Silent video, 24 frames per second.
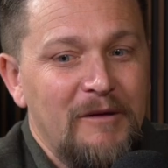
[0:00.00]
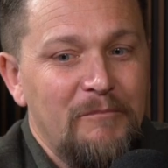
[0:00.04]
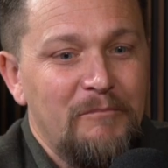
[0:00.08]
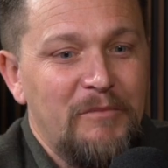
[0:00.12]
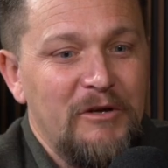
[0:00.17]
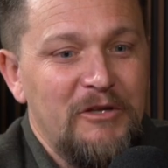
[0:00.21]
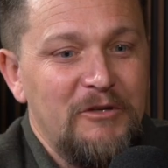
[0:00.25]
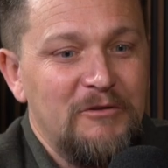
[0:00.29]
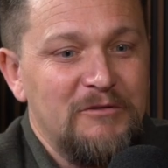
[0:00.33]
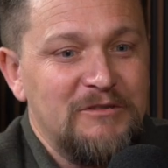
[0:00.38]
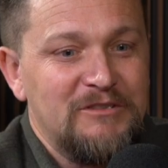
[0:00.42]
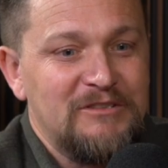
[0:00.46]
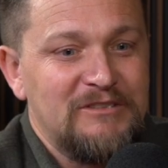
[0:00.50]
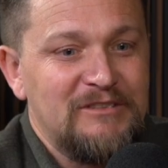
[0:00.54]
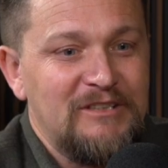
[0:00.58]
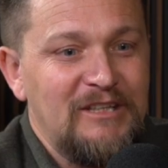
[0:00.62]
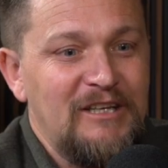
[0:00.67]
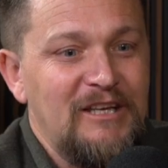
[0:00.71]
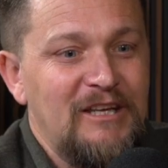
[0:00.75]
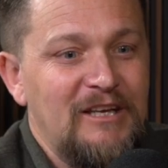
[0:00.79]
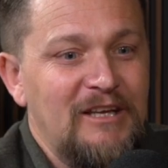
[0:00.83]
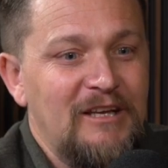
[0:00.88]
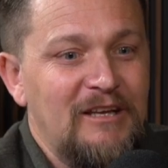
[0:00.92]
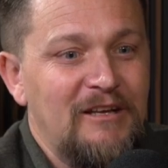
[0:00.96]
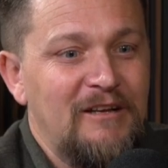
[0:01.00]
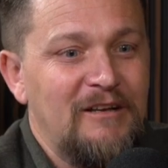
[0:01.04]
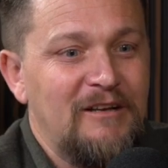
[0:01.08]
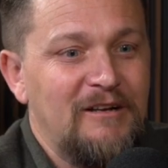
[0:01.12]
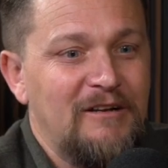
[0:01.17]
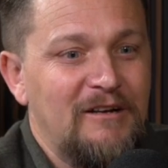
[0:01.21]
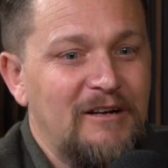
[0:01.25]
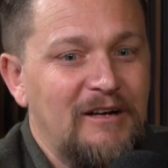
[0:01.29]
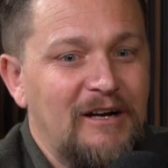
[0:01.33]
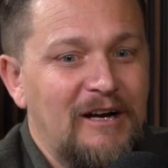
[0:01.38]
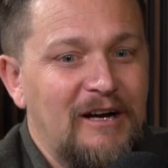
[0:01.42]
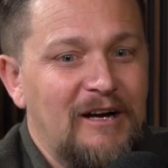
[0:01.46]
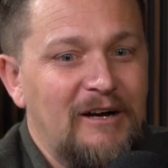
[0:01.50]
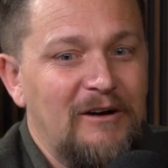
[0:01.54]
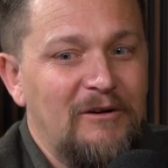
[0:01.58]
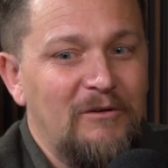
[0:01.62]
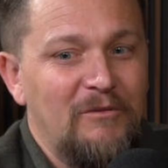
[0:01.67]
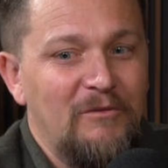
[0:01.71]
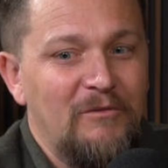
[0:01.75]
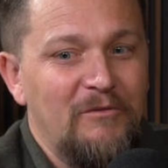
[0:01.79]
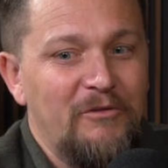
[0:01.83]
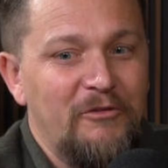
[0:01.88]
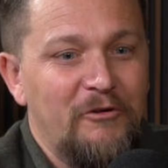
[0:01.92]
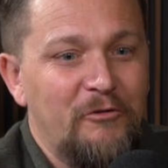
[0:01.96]
But you see
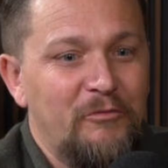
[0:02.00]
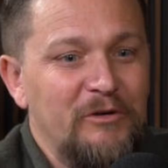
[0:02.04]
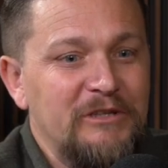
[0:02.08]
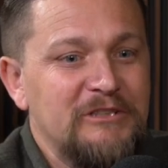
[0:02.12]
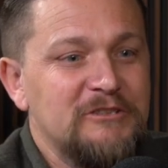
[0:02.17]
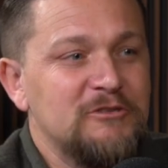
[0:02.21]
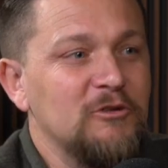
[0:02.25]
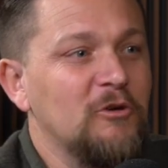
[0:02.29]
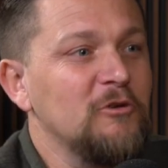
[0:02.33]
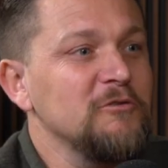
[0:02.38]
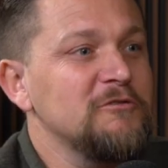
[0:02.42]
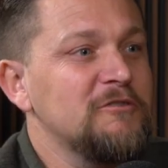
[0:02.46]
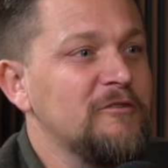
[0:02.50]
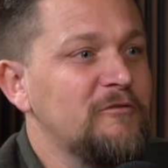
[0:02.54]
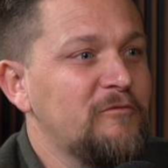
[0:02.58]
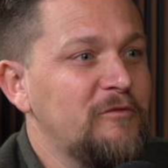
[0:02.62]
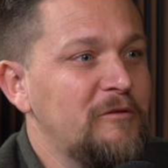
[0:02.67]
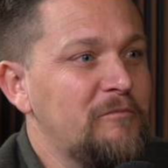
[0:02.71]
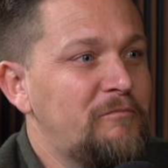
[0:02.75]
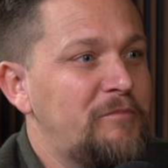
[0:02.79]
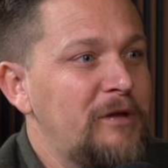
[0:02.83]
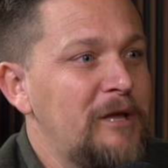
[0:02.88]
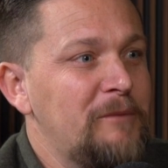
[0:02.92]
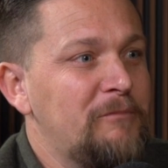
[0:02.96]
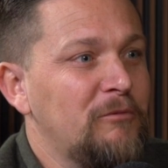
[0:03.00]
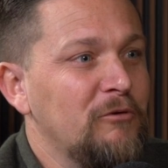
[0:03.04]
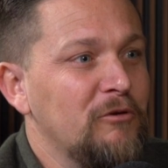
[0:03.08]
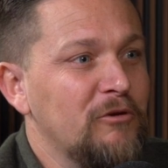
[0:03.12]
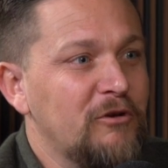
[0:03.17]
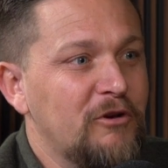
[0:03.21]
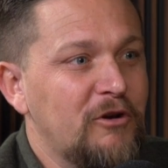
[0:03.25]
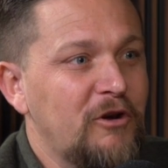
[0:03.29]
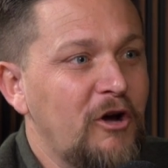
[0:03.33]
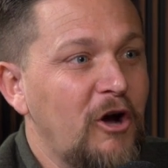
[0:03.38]
the result of when people